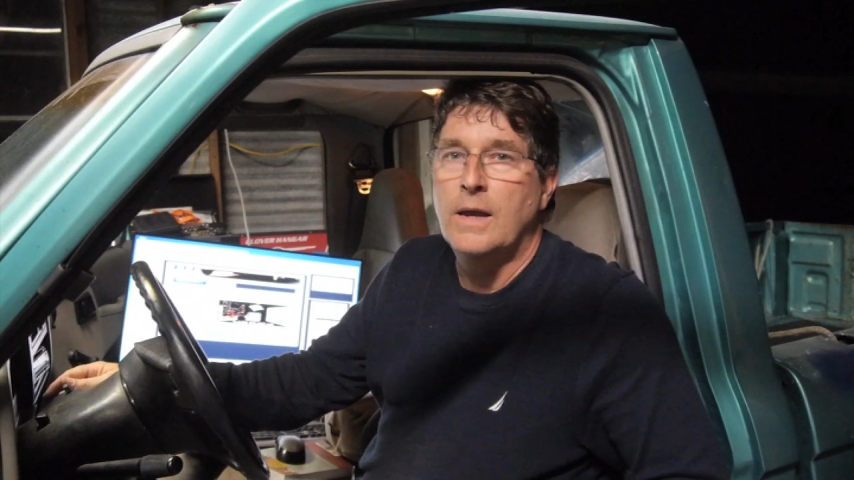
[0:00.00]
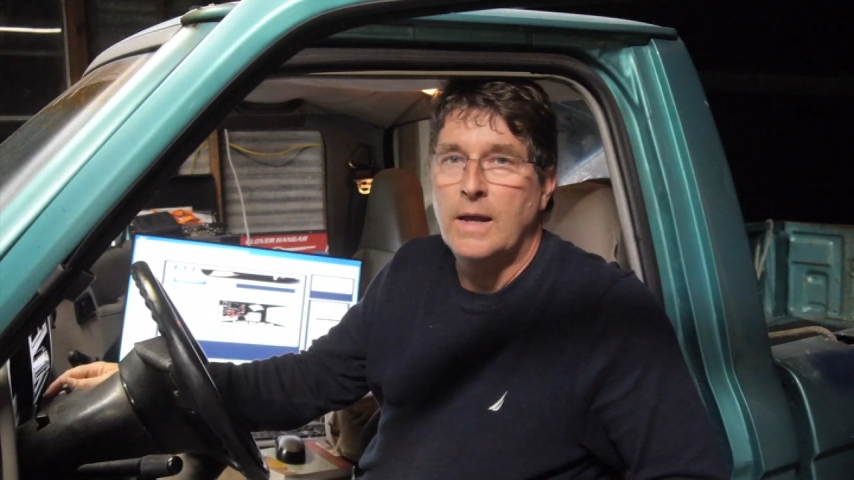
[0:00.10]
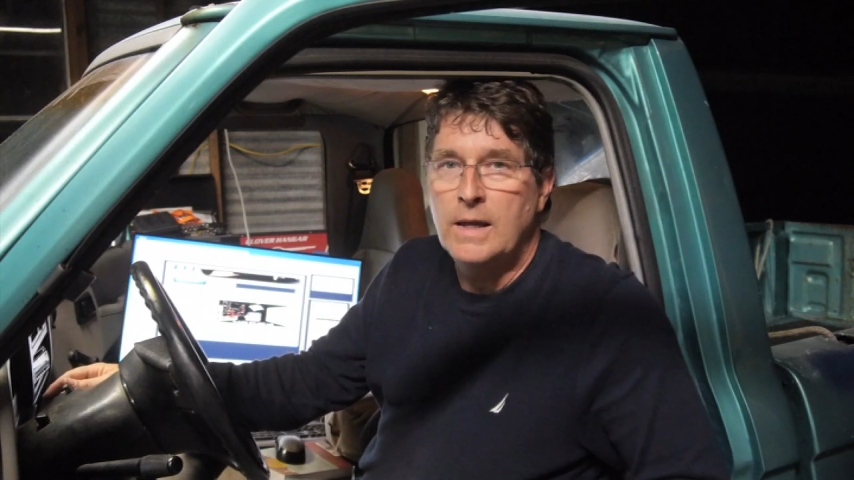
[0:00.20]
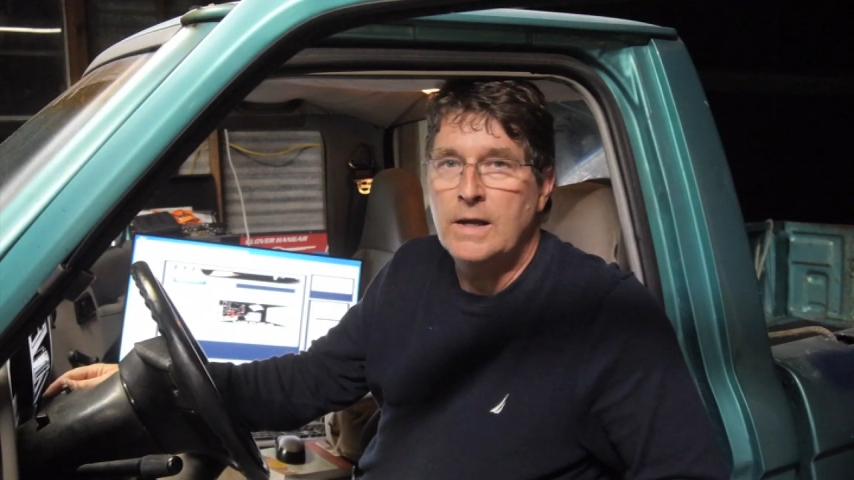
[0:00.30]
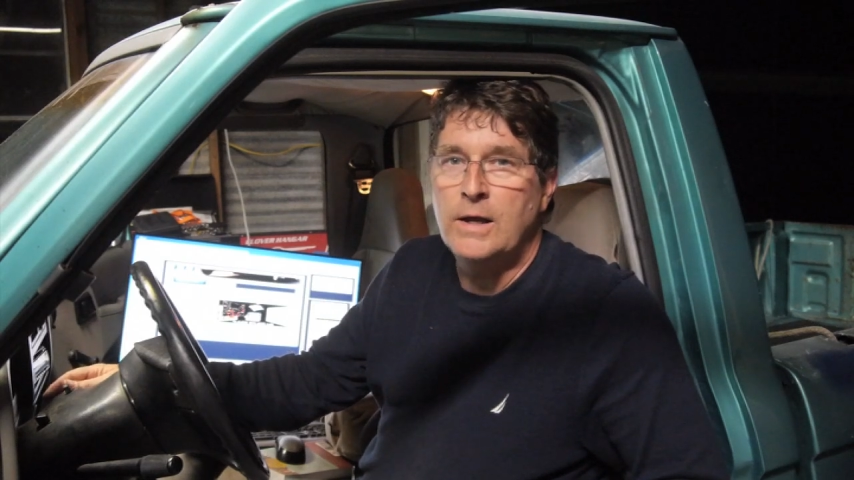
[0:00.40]

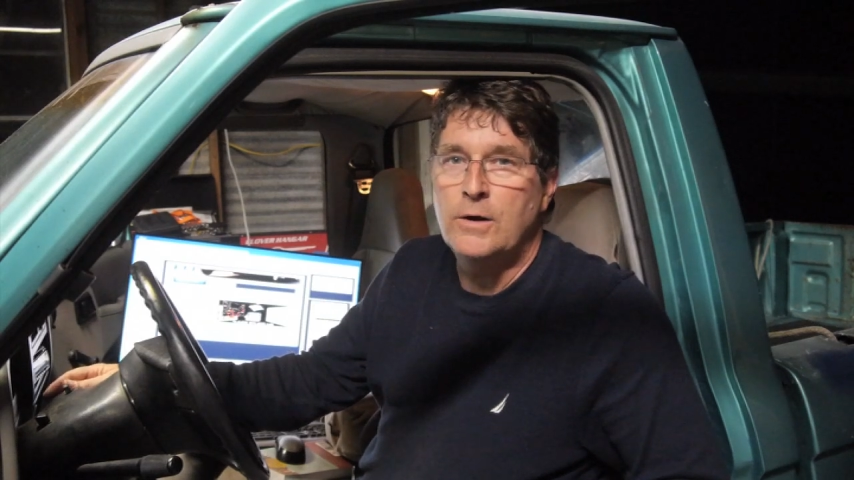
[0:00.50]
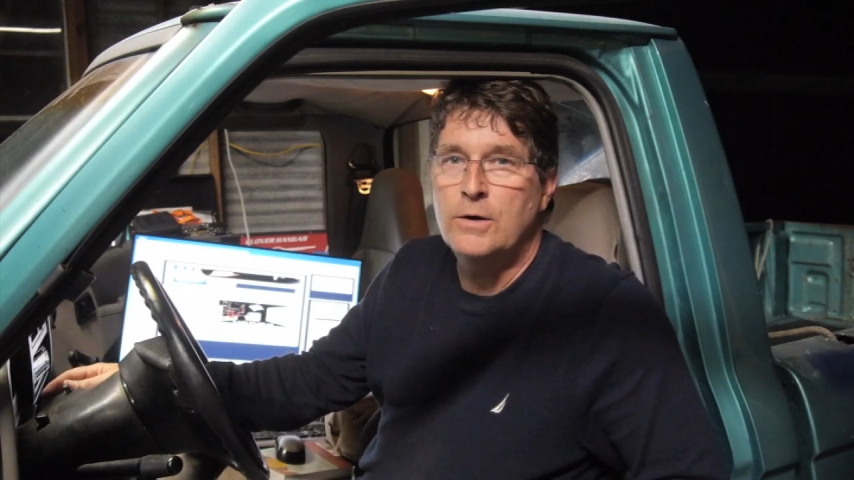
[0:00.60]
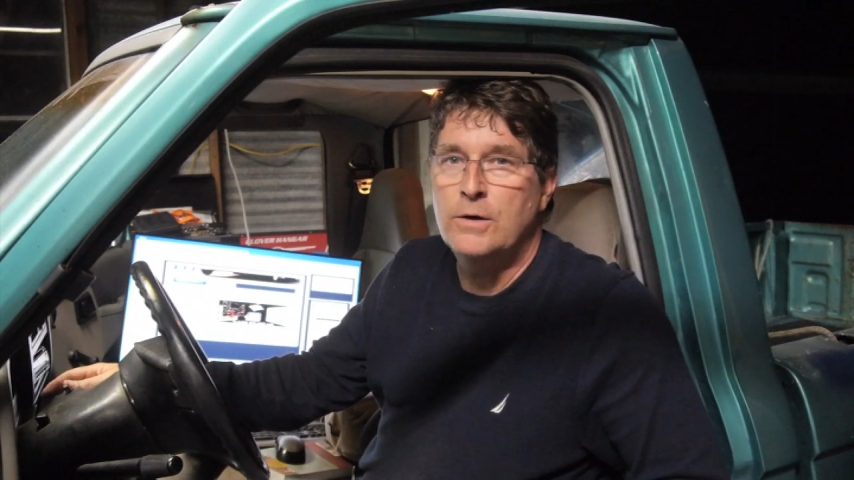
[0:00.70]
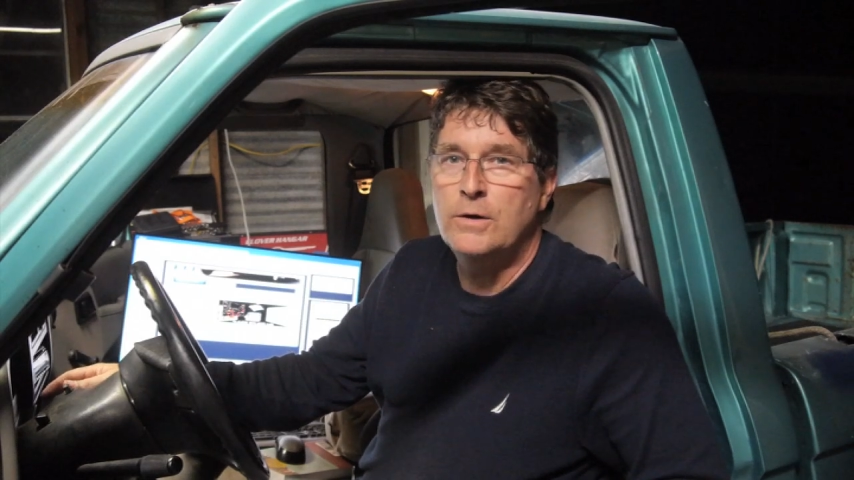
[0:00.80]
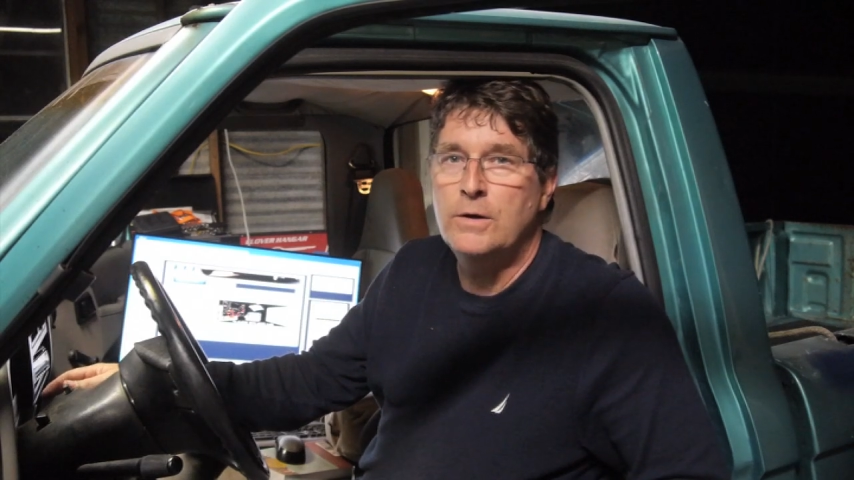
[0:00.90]
And I
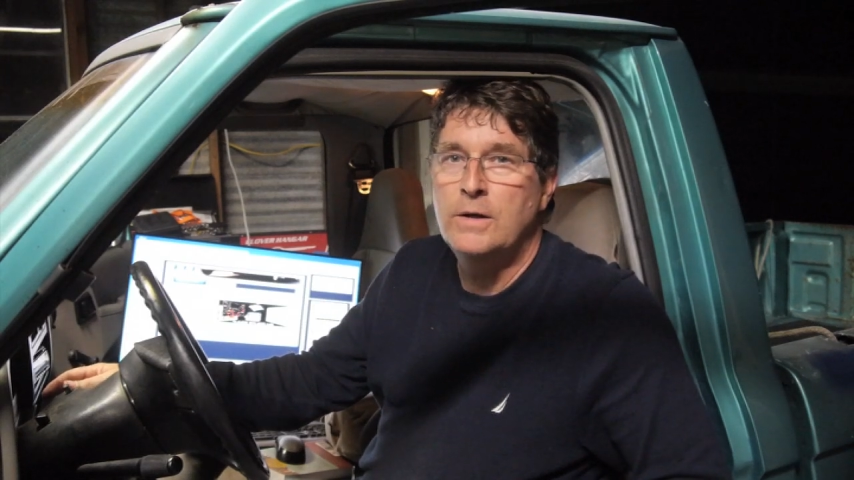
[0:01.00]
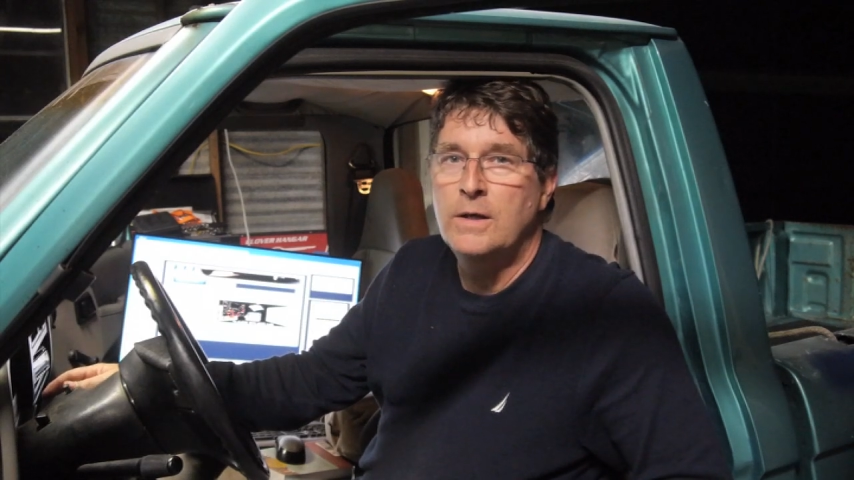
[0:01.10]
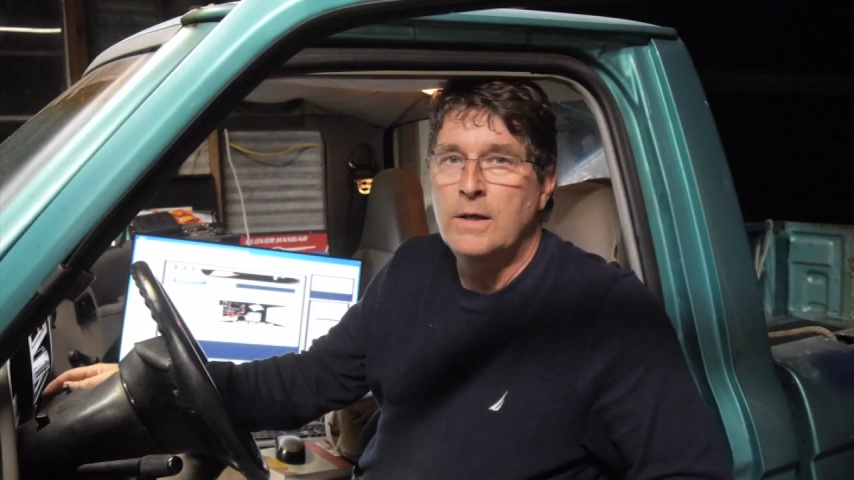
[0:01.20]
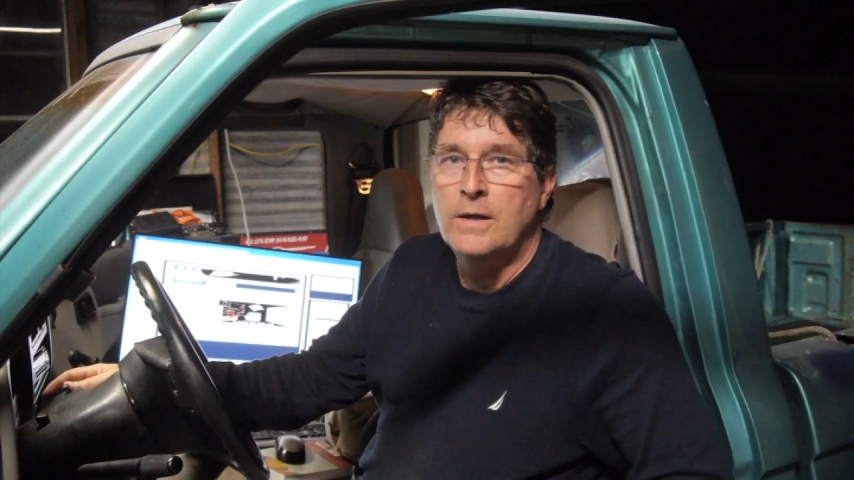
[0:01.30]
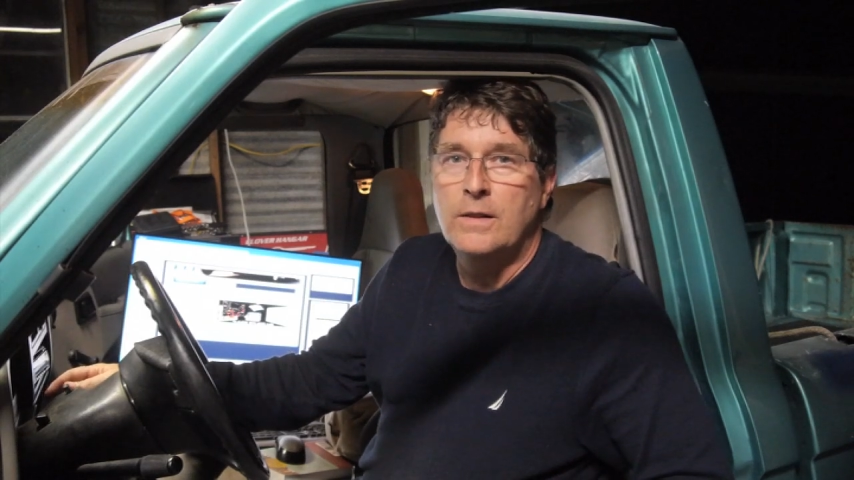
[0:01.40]
heard
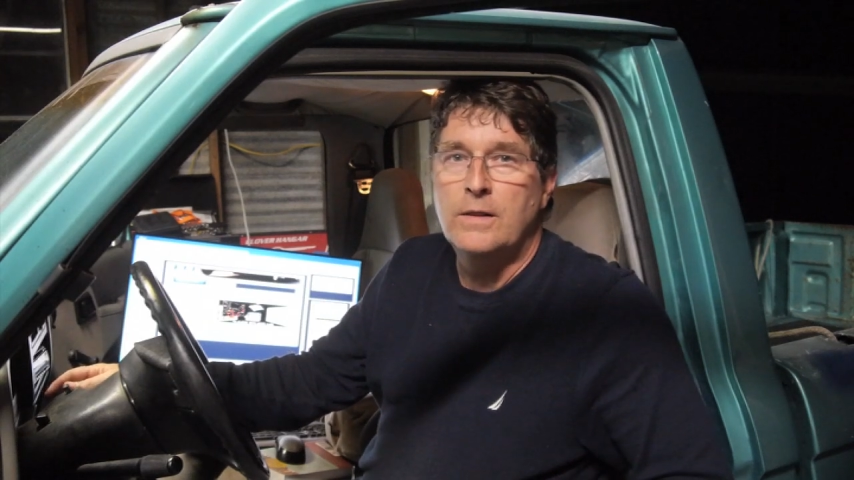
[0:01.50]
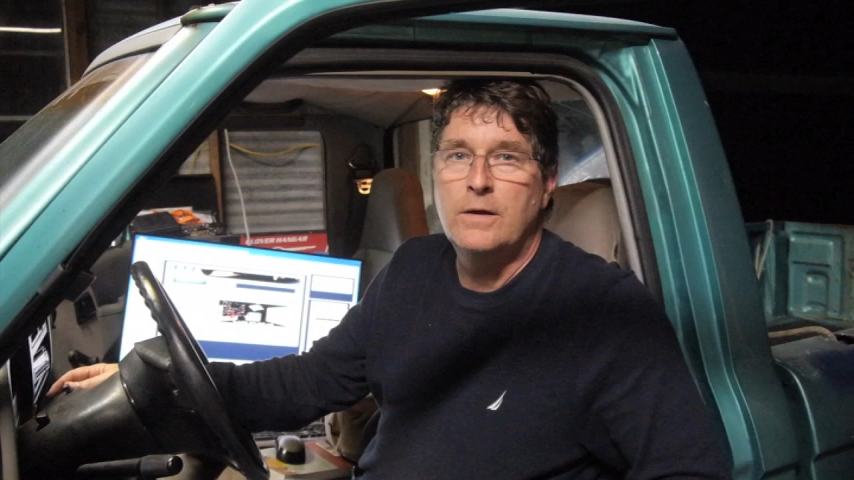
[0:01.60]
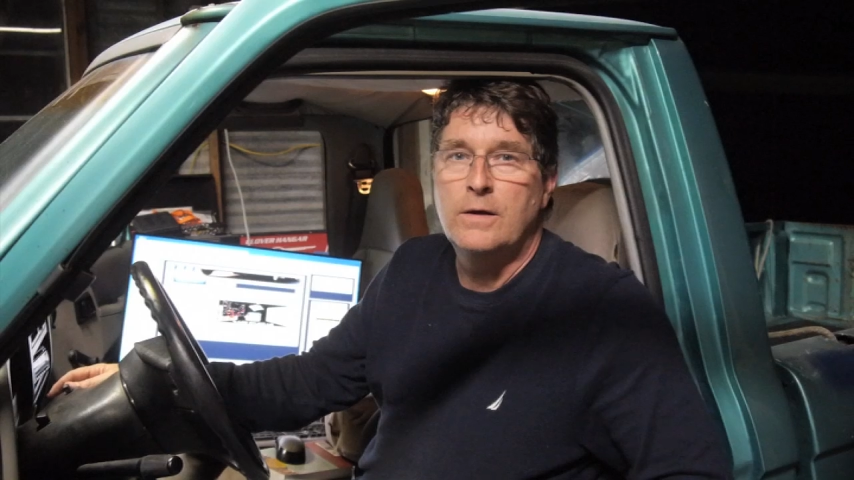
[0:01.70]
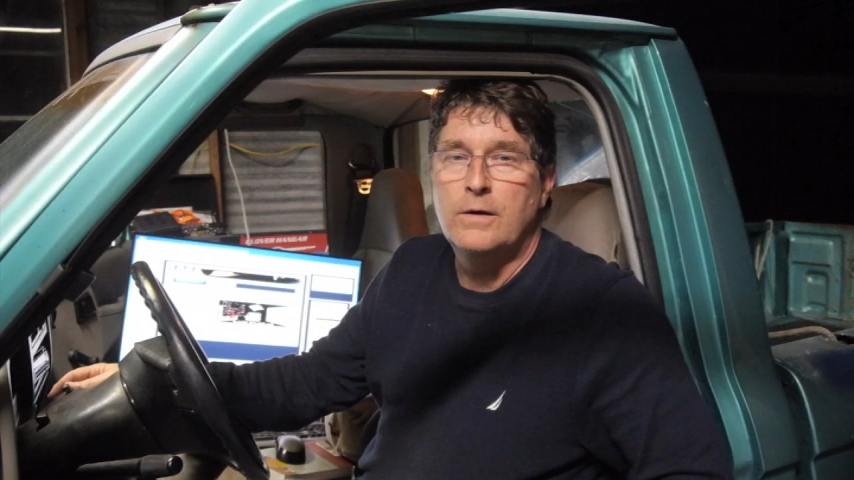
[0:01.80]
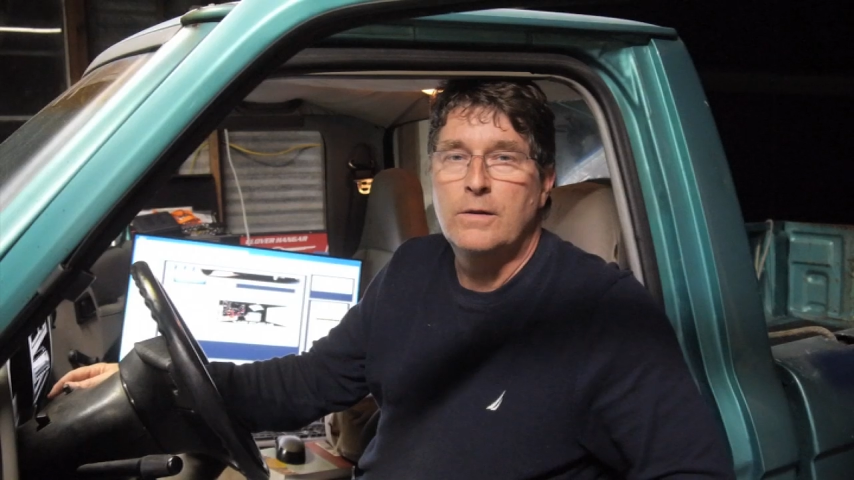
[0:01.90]

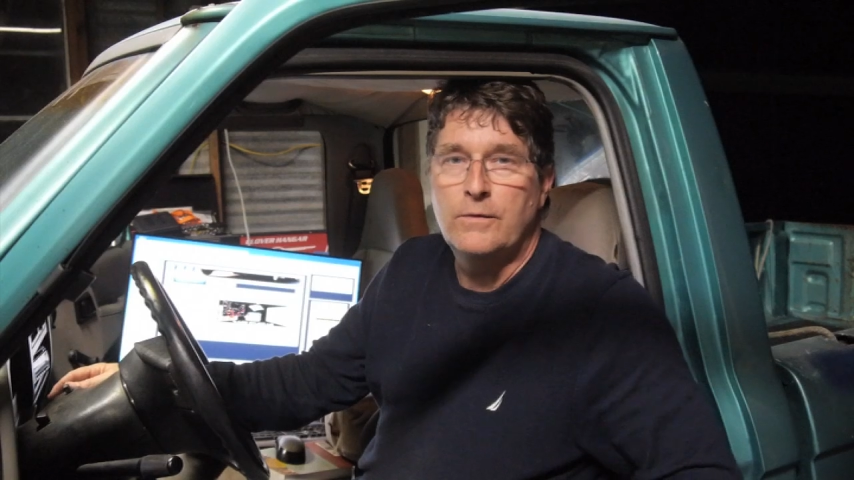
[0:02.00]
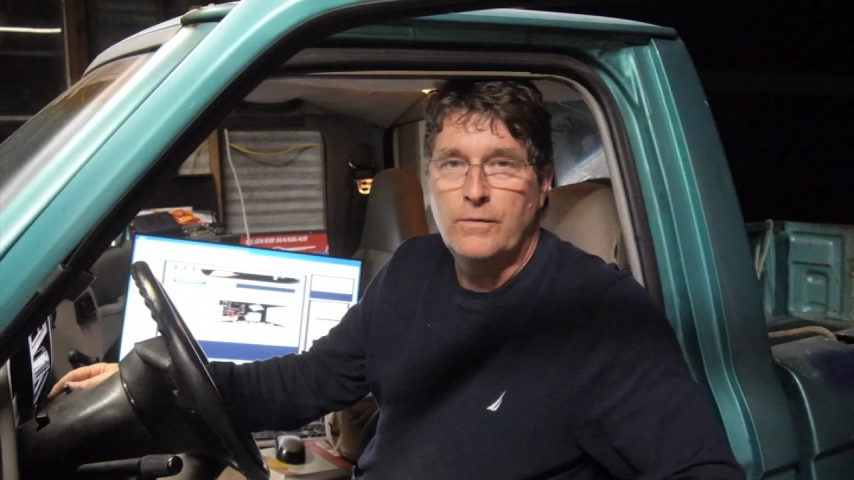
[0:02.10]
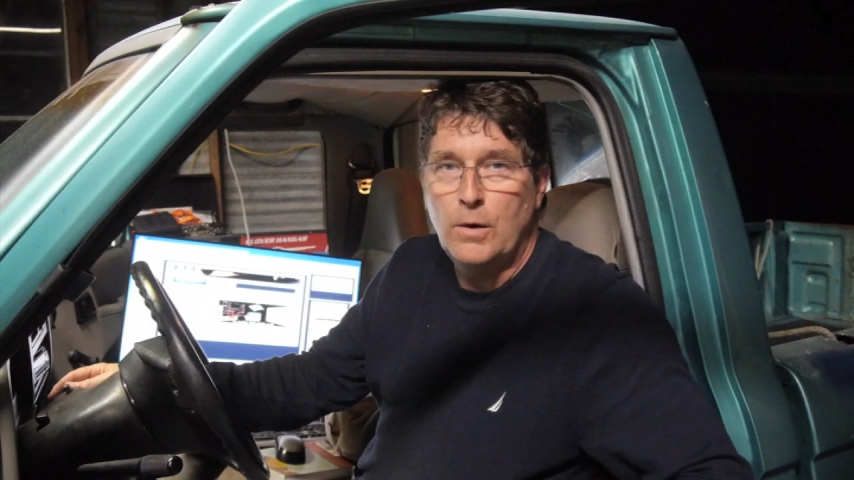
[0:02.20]
the